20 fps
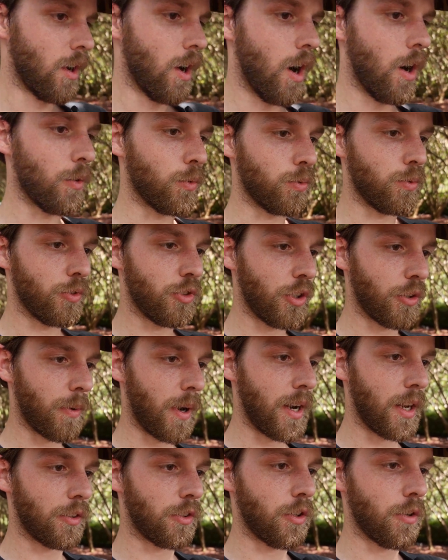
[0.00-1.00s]
Oh, she's
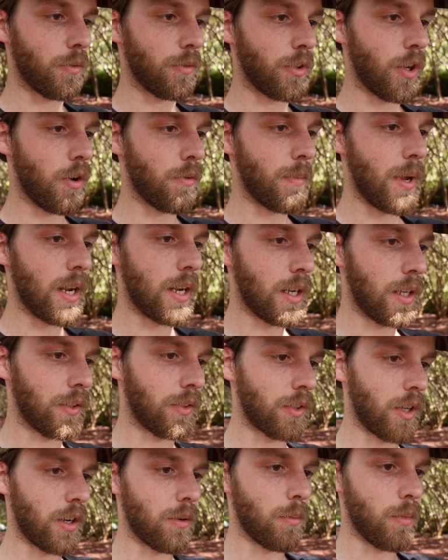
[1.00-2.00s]
right next to you. Don't make any
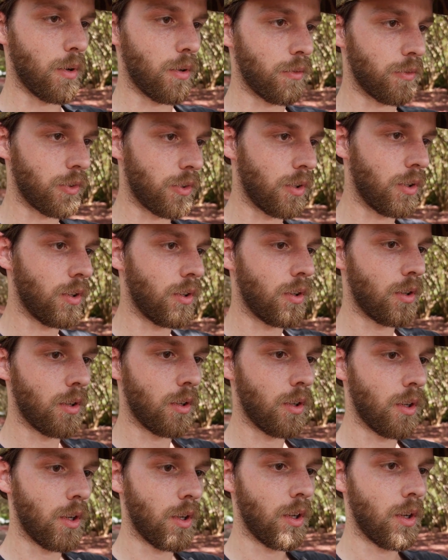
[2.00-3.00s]
sudden moves.
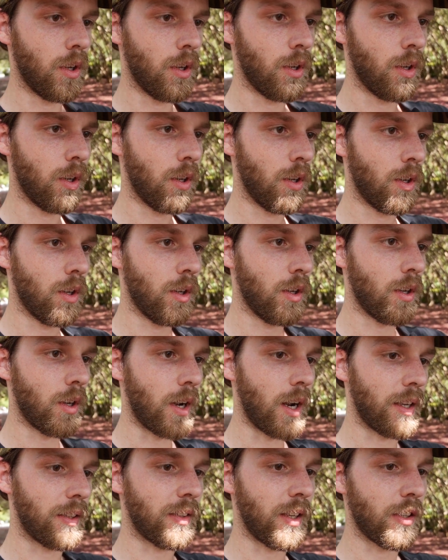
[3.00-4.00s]

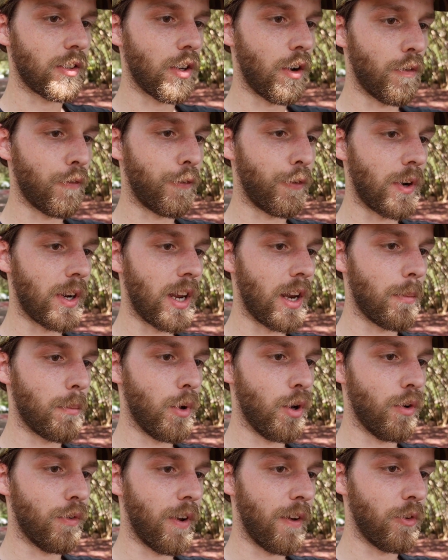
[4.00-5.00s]
I said don't freaking
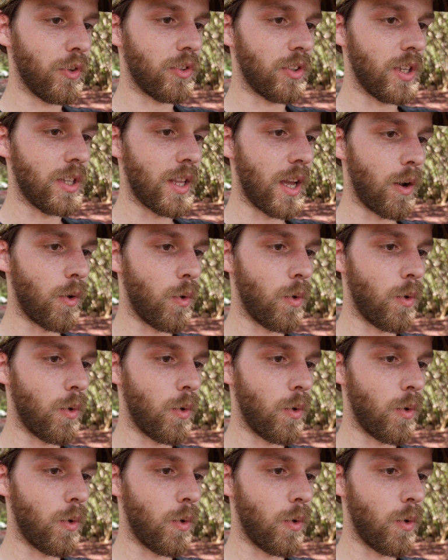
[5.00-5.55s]
move. Have you seen that